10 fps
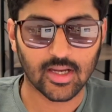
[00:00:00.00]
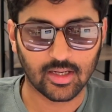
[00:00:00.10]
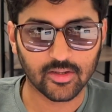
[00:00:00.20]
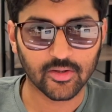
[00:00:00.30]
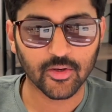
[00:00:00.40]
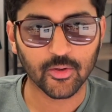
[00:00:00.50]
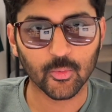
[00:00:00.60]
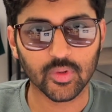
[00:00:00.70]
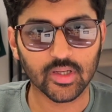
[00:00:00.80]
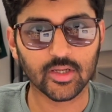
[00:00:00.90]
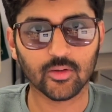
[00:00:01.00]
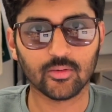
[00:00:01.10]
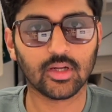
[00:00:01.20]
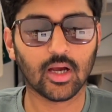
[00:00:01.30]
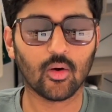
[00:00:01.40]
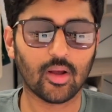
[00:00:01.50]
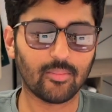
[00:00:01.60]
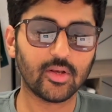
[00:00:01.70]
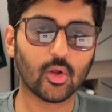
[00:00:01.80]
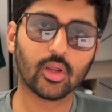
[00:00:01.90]
channel and the new video. Now,
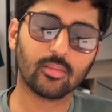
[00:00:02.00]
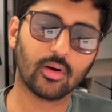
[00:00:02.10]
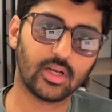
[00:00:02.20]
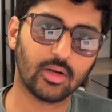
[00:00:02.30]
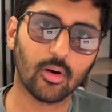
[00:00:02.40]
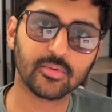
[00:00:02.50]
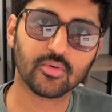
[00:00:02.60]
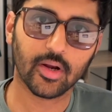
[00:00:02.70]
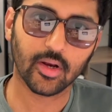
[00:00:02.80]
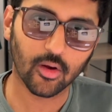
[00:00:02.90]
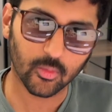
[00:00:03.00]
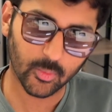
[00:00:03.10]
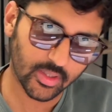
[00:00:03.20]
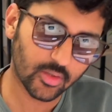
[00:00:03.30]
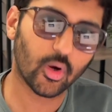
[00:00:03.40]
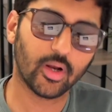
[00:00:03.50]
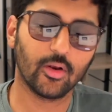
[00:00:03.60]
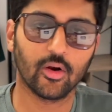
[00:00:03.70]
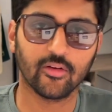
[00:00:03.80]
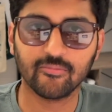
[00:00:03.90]
I've been talking about DevOps quite a lot. We did quite a
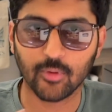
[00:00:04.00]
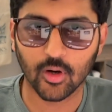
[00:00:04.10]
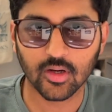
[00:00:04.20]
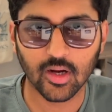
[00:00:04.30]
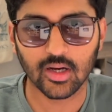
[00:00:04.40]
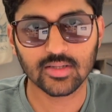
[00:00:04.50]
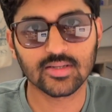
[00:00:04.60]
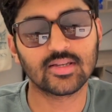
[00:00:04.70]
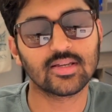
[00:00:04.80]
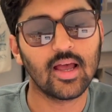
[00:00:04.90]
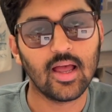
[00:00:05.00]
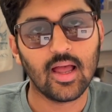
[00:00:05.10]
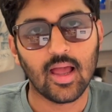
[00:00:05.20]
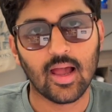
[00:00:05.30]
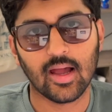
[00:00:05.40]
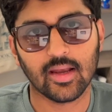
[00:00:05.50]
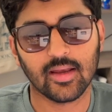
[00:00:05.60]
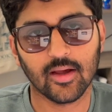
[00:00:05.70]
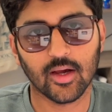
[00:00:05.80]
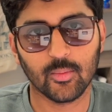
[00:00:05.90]
lot of podcasts
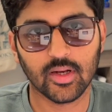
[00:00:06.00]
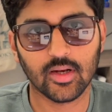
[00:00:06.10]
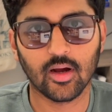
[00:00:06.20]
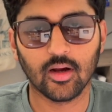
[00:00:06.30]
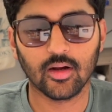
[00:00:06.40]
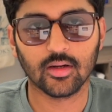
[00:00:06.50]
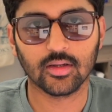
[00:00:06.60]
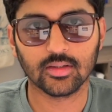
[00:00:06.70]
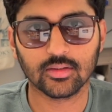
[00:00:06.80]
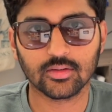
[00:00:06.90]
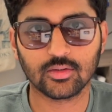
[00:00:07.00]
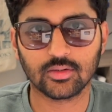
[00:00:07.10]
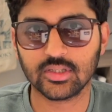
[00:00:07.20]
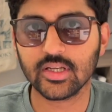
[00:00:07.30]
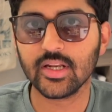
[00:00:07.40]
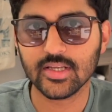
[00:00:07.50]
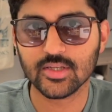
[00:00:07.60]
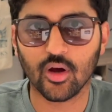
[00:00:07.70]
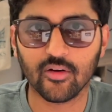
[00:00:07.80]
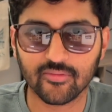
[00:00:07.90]
and we did a
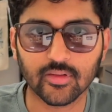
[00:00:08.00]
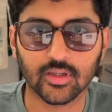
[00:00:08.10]
series of